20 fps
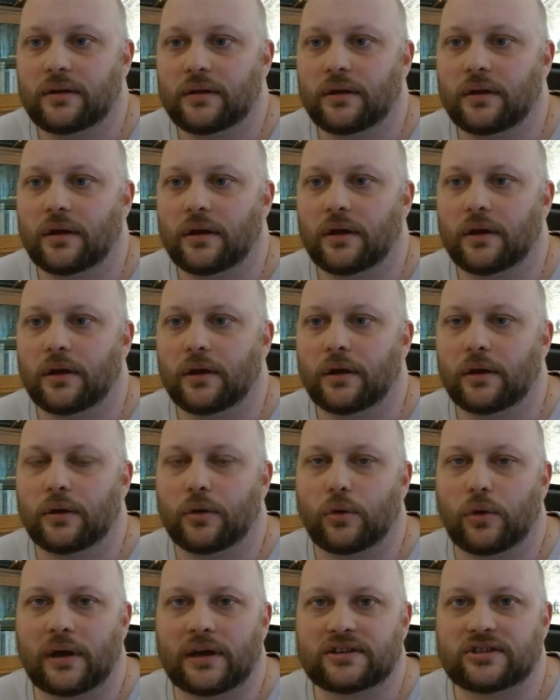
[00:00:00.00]

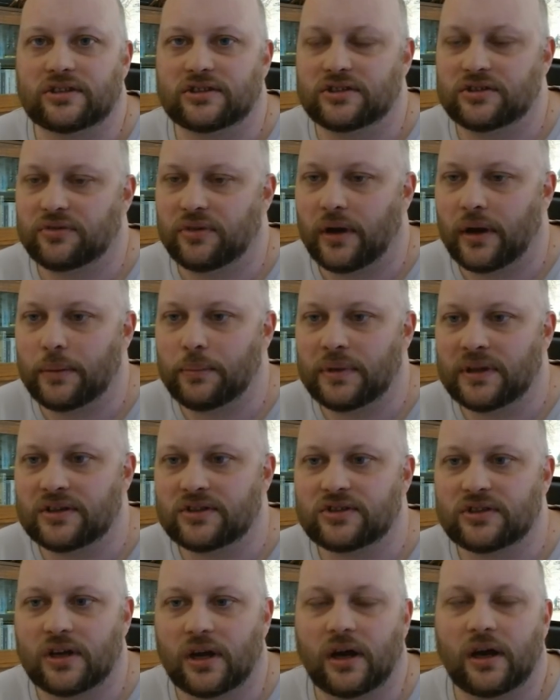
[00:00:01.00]
who has his 5
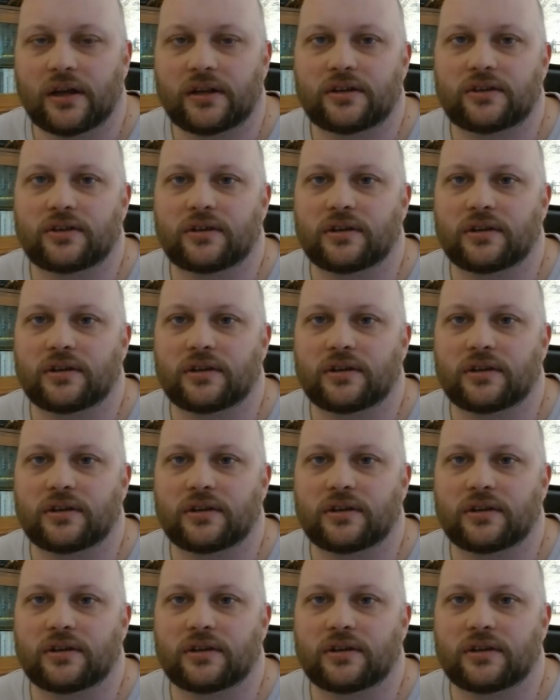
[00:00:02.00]
minutes guide,